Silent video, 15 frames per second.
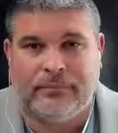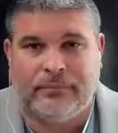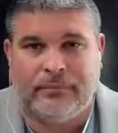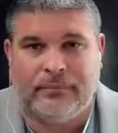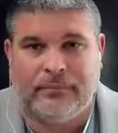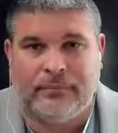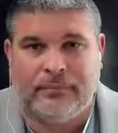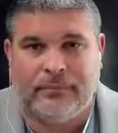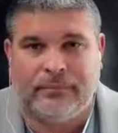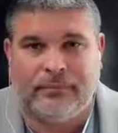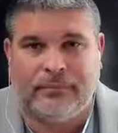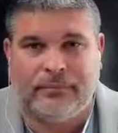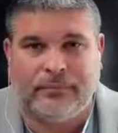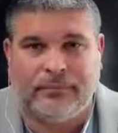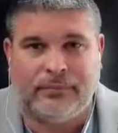
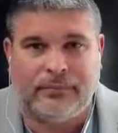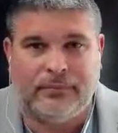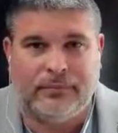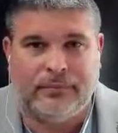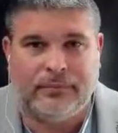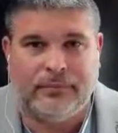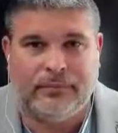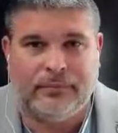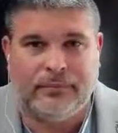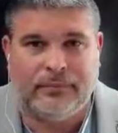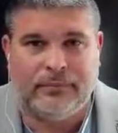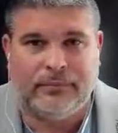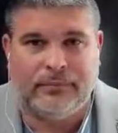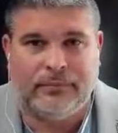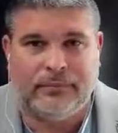
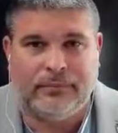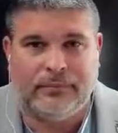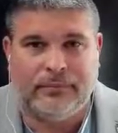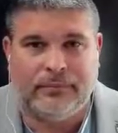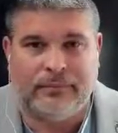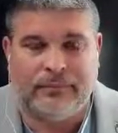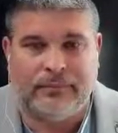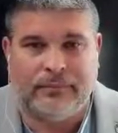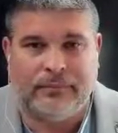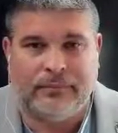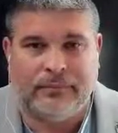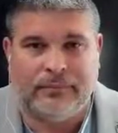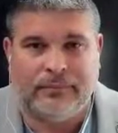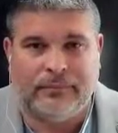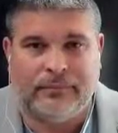
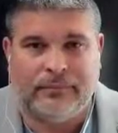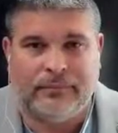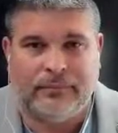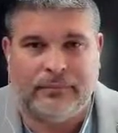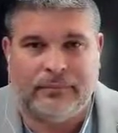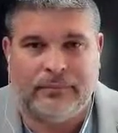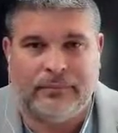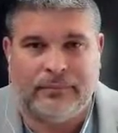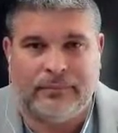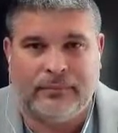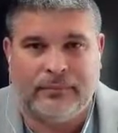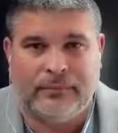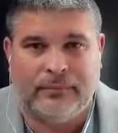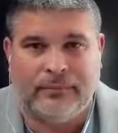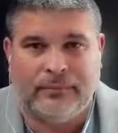
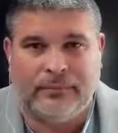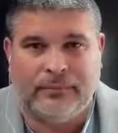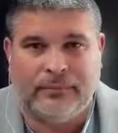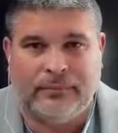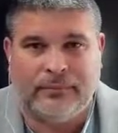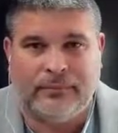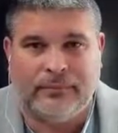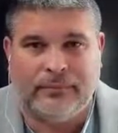[no speech]